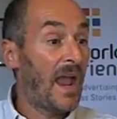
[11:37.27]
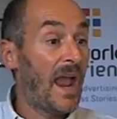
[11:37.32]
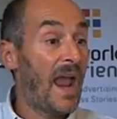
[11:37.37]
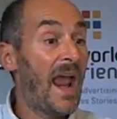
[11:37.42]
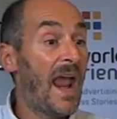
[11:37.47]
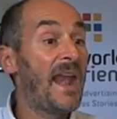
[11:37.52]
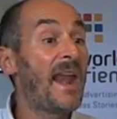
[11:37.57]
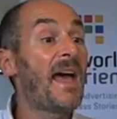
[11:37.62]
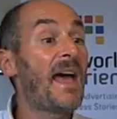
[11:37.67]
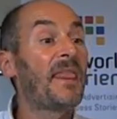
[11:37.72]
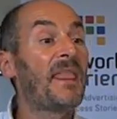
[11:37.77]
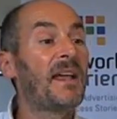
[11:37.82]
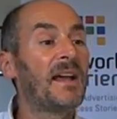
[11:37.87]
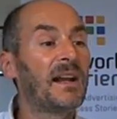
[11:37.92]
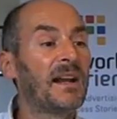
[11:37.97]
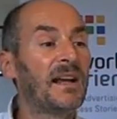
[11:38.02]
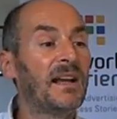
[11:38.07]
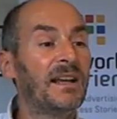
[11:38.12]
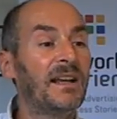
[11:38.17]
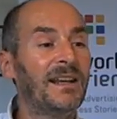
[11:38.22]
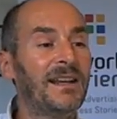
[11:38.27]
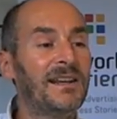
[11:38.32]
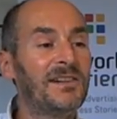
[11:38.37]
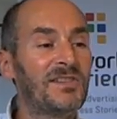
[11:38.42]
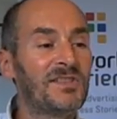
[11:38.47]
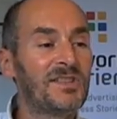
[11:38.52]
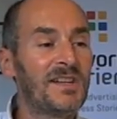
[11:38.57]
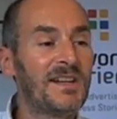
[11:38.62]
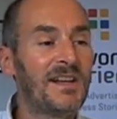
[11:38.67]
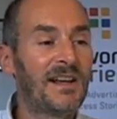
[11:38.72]
Another
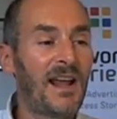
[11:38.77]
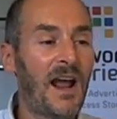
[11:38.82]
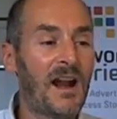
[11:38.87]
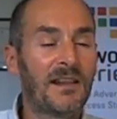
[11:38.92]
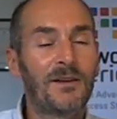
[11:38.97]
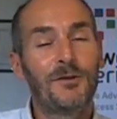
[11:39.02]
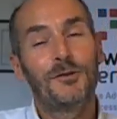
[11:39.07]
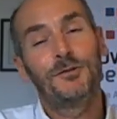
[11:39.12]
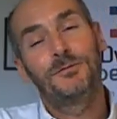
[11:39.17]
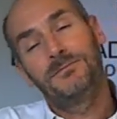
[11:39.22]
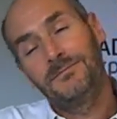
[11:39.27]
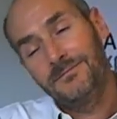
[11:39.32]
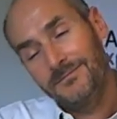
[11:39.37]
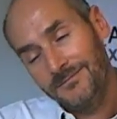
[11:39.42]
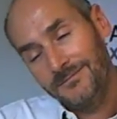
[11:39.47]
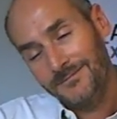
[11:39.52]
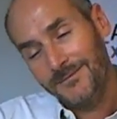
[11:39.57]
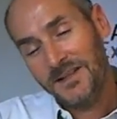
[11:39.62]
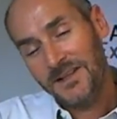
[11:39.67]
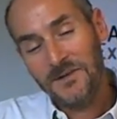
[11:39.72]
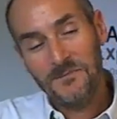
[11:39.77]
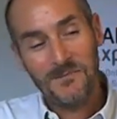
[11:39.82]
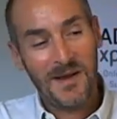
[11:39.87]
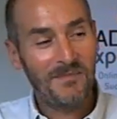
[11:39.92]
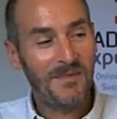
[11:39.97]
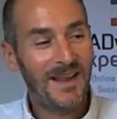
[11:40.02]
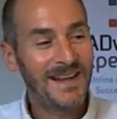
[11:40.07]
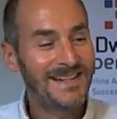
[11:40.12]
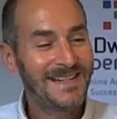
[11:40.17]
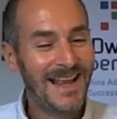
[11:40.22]
interesting article written by
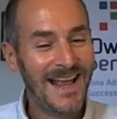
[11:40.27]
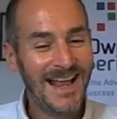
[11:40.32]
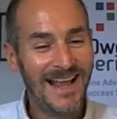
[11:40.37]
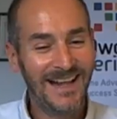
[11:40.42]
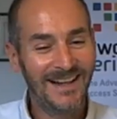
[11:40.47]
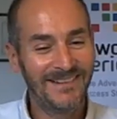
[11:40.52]
myself.